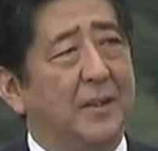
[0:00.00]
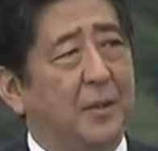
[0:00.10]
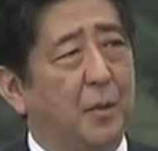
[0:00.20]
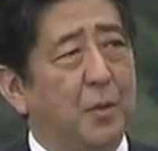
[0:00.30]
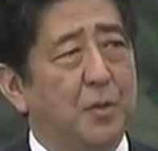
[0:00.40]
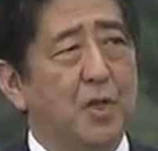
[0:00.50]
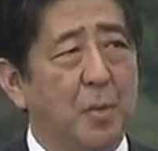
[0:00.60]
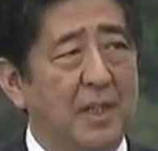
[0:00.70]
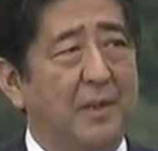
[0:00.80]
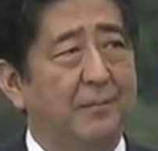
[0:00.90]
Together
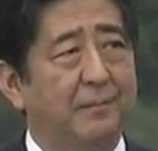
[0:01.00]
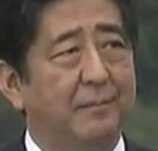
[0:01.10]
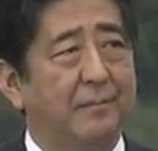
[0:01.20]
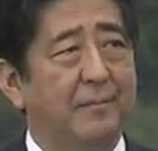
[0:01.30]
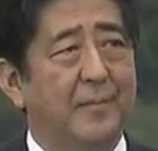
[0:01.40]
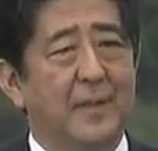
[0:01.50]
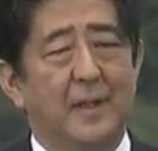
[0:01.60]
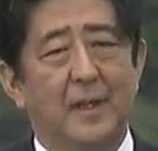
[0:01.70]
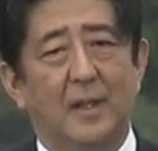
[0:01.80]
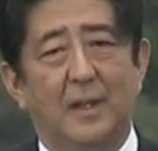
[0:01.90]
with President
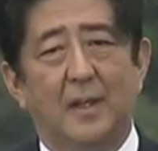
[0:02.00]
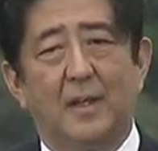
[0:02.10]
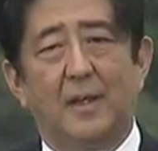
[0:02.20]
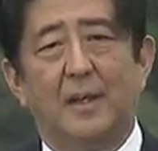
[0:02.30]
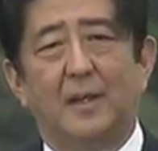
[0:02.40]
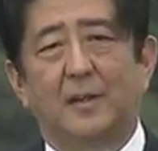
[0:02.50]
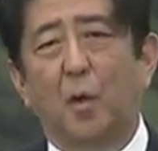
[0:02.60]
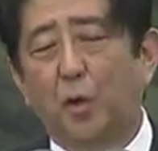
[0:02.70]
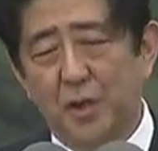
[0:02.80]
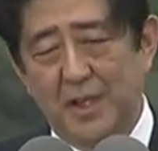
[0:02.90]
Obama,
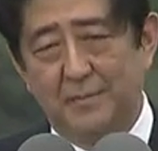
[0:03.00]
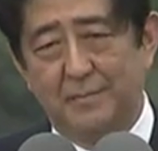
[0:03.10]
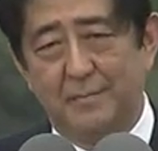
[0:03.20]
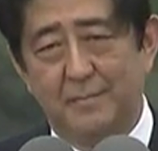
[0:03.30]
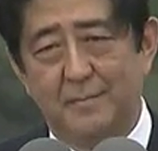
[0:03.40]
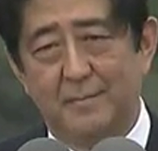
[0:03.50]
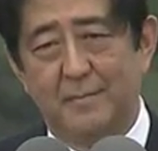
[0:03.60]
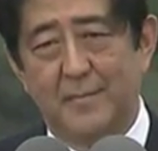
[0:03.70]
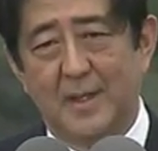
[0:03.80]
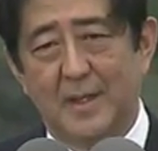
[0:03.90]
I
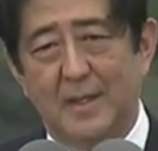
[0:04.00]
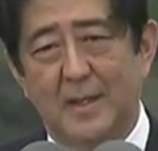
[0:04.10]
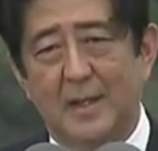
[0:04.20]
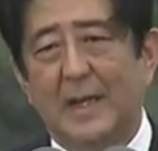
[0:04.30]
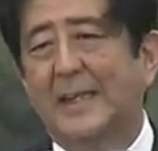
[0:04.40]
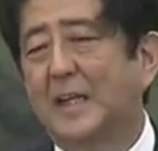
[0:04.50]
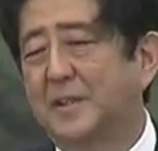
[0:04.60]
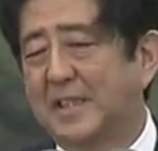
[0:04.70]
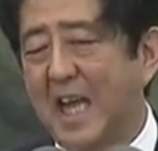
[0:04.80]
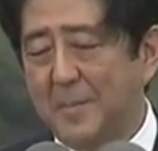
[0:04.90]
hereby
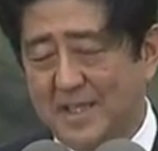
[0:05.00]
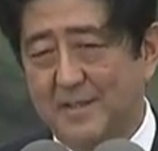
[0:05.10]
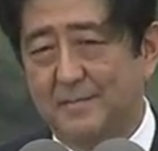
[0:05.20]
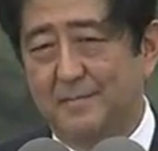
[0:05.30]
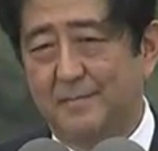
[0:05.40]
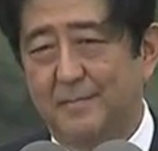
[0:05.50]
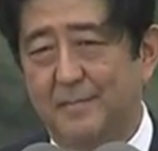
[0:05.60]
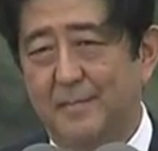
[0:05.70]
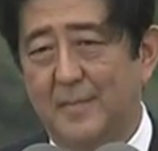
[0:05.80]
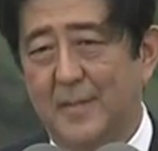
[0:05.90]
make my
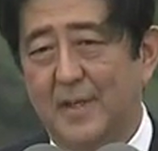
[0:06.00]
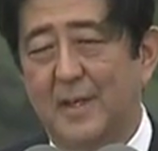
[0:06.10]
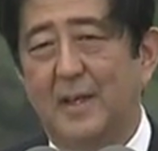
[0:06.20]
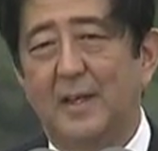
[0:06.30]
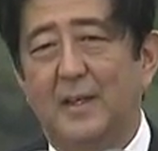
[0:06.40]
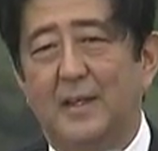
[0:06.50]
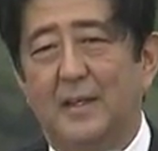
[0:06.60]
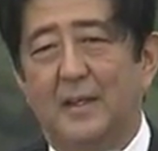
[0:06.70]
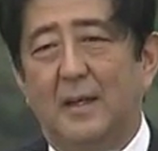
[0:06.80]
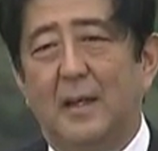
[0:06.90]
steadfast
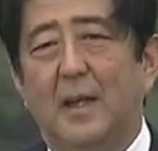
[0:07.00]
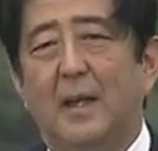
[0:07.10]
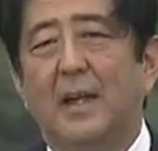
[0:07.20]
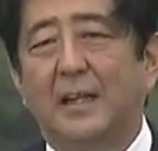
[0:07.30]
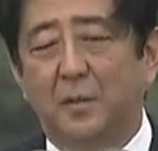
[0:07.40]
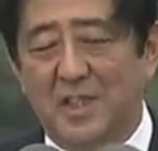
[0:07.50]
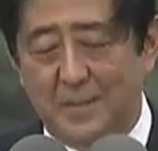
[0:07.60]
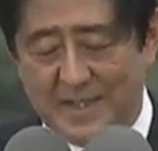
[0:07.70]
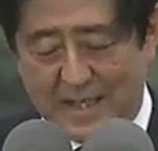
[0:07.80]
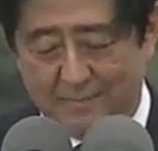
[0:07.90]
pledge.
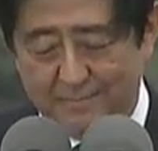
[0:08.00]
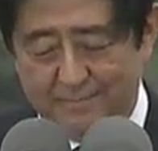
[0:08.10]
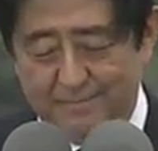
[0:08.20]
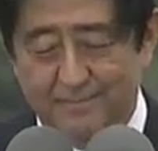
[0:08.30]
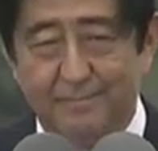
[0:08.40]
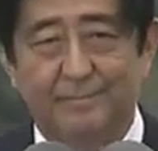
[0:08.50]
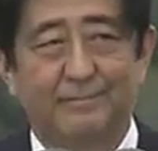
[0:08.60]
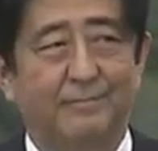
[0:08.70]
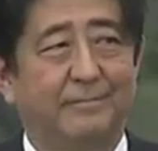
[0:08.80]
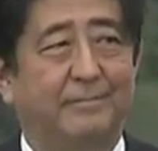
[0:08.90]
Thank you very
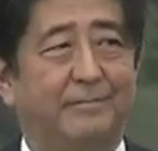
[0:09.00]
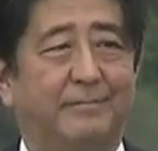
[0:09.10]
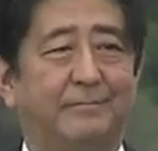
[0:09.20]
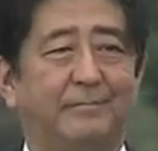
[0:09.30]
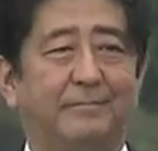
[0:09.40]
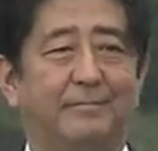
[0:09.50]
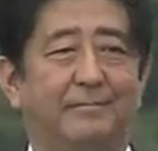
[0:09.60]
much.